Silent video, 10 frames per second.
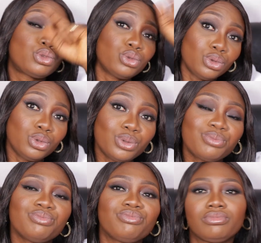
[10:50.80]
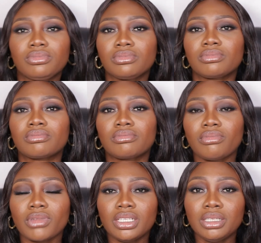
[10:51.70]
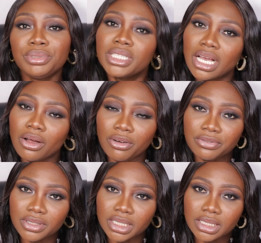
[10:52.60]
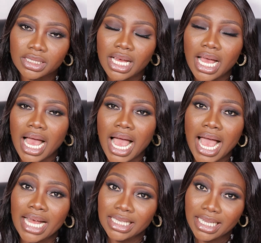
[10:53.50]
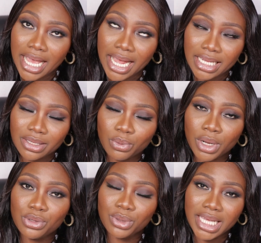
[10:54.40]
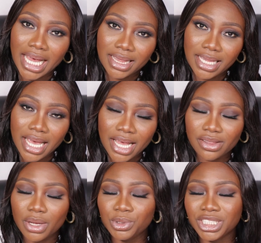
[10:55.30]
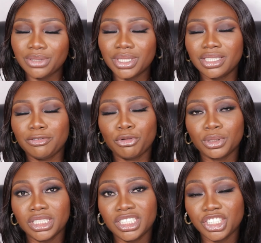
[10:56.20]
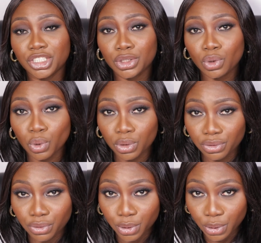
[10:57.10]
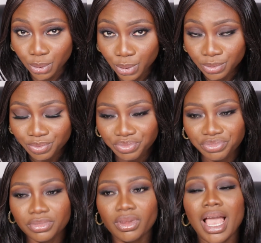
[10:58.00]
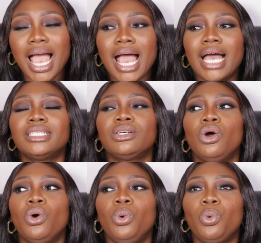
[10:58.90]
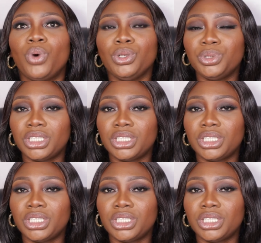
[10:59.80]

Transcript: to the BDEC office, and then when you get there, they will generate the 40-digit code for you. And when you